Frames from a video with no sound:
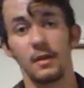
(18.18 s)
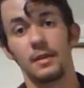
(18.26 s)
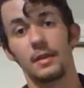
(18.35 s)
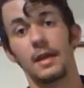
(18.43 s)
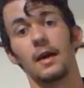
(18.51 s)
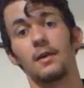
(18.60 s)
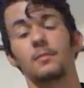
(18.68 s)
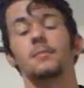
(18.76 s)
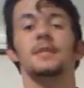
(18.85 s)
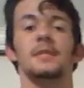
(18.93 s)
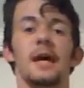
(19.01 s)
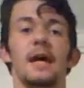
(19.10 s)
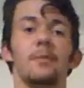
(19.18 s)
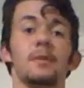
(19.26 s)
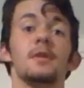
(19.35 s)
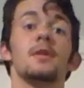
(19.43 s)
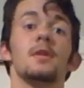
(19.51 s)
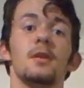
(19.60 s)
Now, today we're
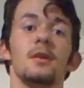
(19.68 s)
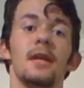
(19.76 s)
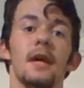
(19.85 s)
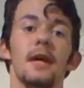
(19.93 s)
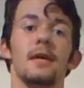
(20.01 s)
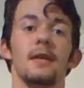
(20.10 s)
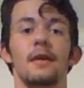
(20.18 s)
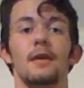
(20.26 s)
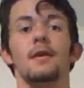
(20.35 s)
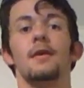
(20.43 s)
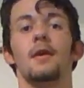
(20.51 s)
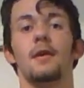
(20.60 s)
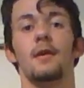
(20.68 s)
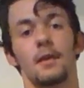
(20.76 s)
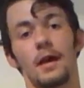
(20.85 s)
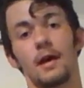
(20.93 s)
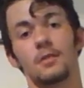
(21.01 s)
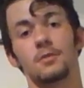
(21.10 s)
going to look at
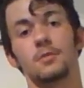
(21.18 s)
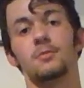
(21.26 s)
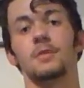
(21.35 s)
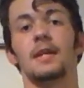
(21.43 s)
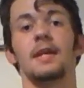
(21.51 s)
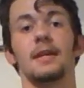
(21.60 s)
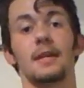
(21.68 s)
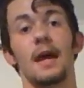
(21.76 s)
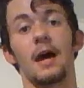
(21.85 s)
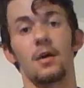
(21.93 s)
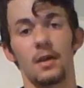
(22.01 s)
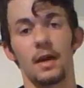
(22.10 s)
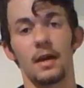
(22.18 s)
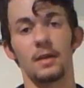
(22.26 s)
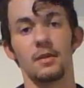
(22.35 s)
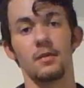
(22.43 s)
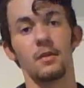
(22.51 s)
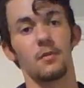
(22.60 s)
how to take an outline
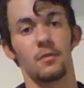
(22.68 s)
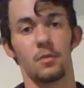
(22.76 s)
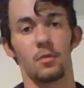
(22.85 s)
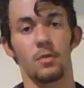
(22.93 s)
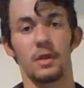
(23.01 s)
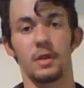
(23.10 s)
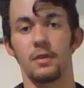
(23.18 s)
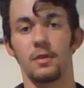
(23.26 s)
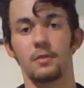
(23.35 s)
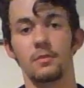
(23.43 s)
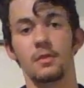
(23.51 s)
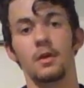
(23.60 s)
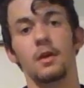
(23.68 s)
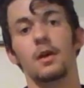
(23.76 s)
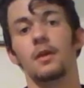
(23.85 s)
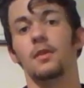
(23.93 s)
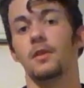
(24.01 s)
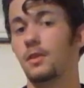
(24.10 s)
of a Cornell note,
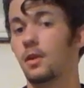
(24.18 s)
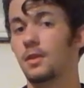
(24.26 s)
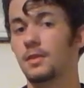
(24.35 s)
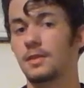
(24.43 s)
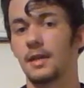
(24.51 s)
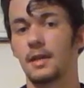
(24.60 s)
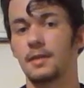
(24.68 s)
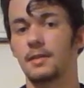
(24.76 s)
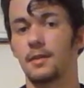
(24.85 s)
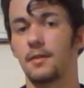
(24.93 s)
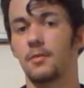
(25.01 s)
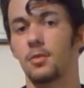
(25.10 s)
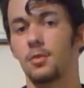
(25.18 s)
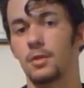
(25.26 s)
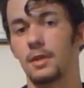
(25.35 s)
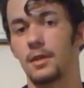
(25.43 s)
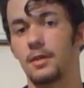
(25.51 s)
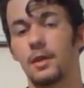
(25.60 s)
the context of a
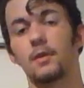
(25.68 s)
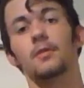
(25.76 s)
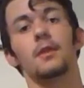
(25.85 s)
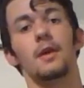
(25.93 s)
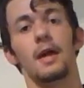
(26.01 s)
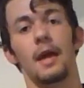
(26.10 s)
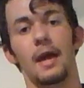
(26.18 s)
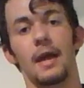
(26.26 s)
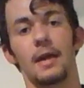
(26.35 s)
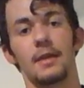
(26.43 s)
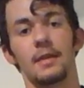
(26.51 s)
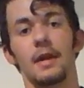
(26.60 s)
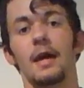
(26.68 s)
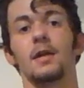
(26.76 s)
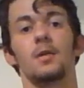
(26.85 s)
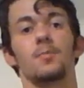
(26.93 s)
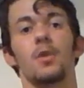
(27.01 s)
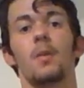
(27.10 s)
Cornell note, and how to
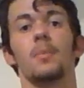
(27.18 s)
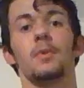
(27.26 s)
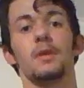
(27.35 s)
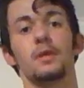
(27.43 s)
properly